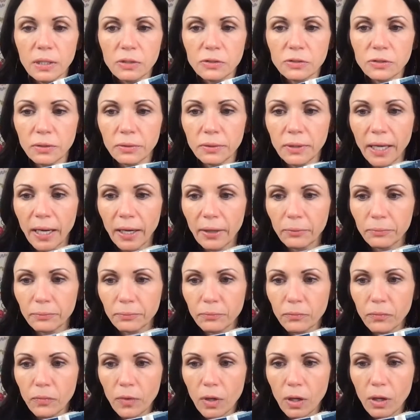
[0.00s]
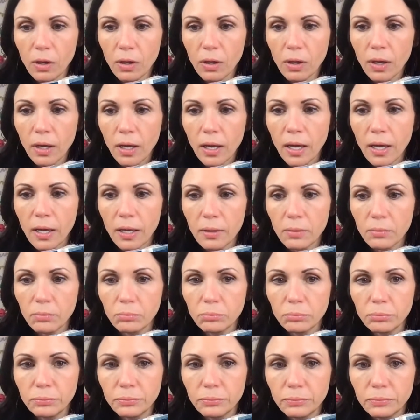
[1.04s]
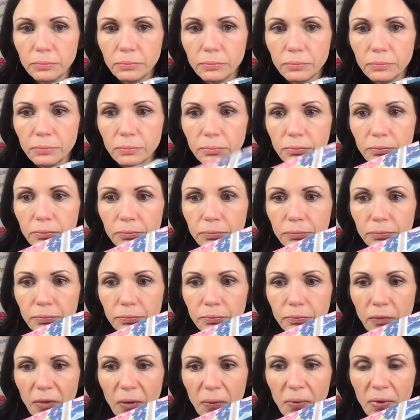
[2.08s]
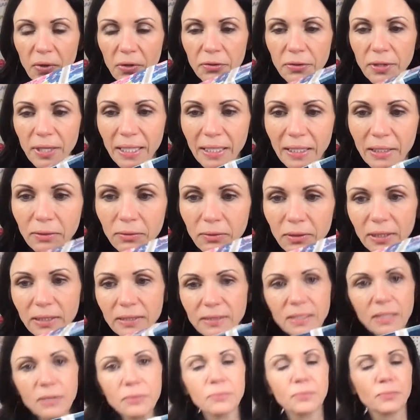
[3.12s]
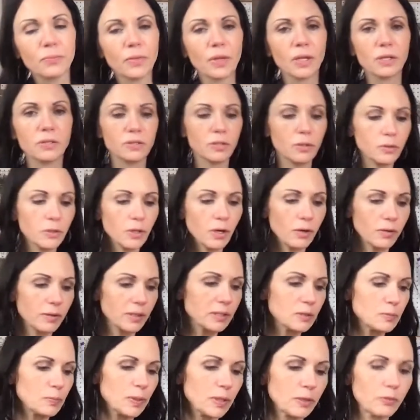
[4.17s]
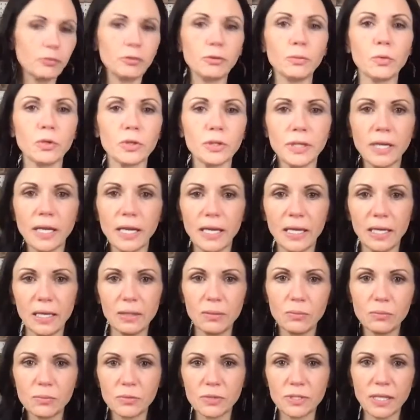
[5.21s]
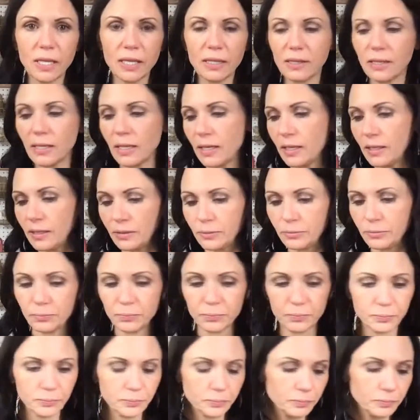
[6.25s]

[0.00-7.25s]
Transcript: So yeah. Um, well, thank you, Lisa. So y'all, let's pick a few more names and then